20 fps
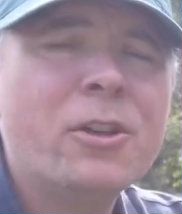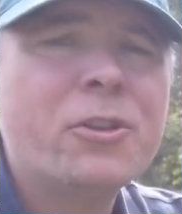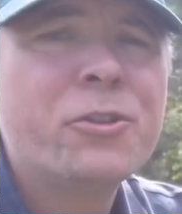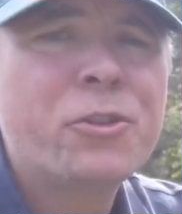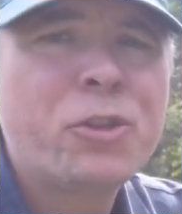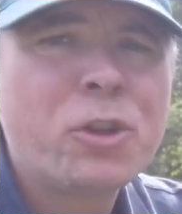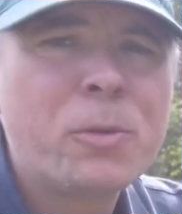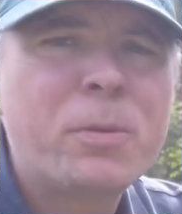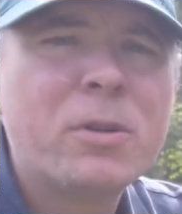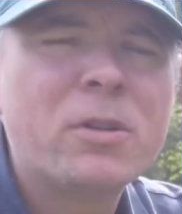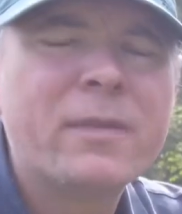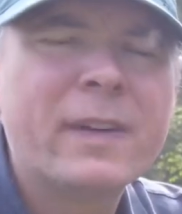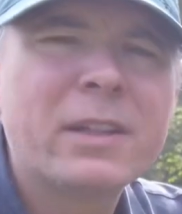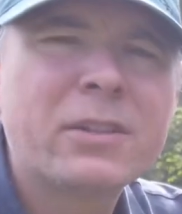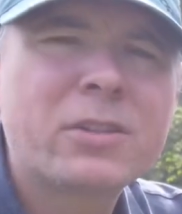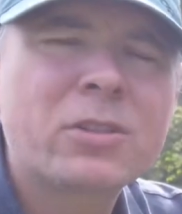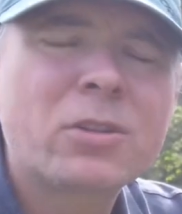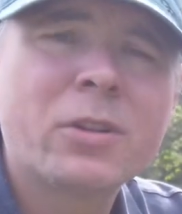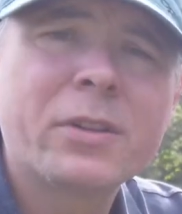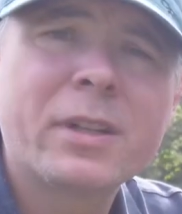To
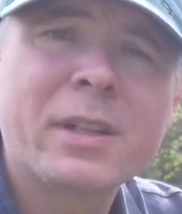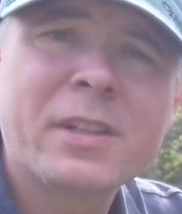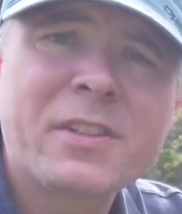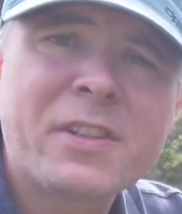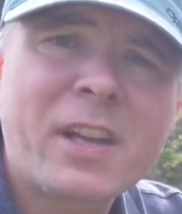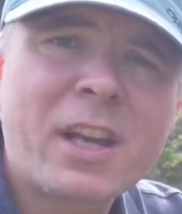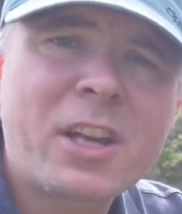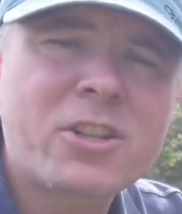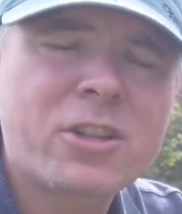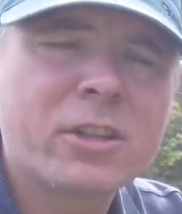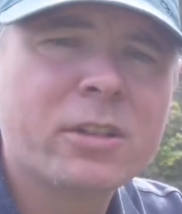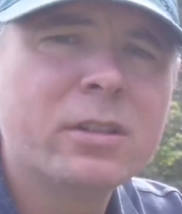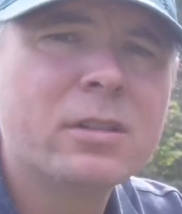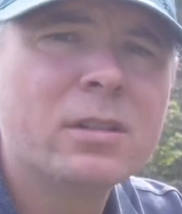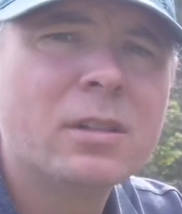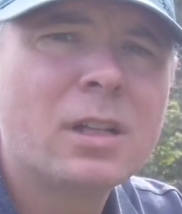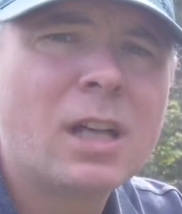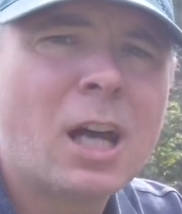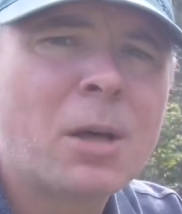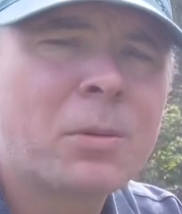prevent condensation,
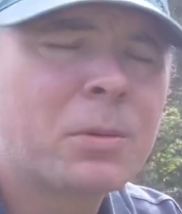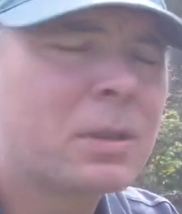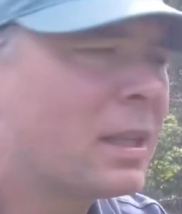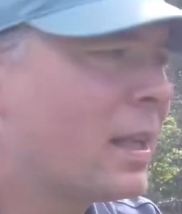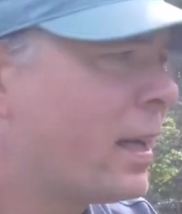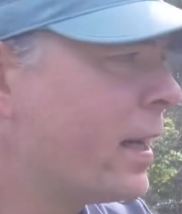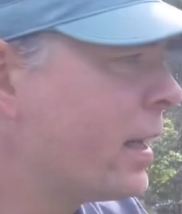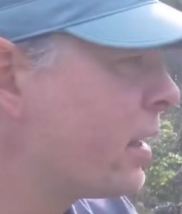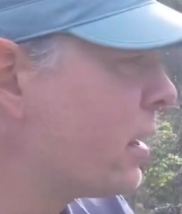I would like